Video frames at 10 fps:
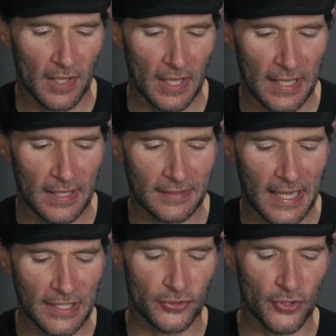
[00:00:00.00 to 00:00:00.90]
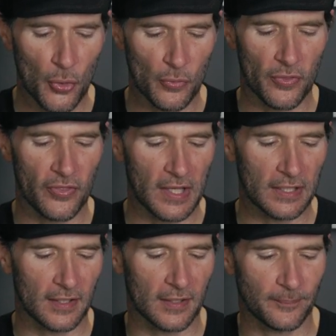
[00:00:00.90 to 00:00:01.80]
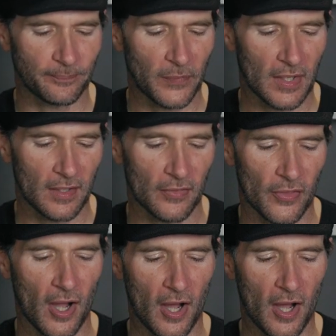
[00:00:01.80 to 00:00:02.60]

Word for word: And I don't think the